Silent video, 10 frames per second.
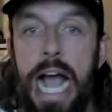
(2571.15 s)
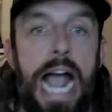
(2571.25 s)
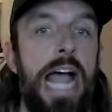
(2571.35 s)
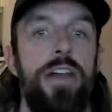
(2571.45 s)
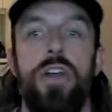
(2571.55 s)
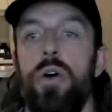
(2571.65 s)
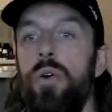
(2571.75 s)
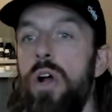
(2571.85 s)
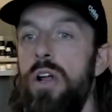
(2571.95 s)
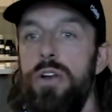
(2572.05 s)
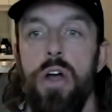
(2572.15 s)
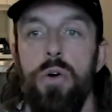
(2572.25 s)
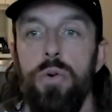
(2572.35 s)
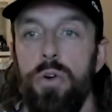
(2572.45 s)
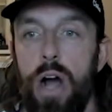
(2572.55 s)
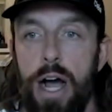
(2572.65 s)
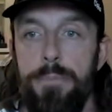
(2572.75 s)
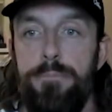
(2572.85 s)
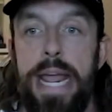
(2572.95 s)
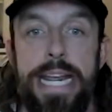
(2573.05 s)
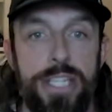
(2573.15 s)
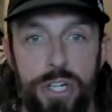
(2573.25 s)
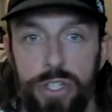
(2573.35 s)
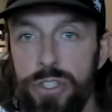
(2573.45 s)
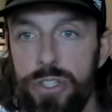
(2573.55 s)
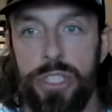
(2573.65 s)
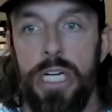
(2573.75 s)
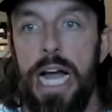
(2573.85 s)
I had no pacers.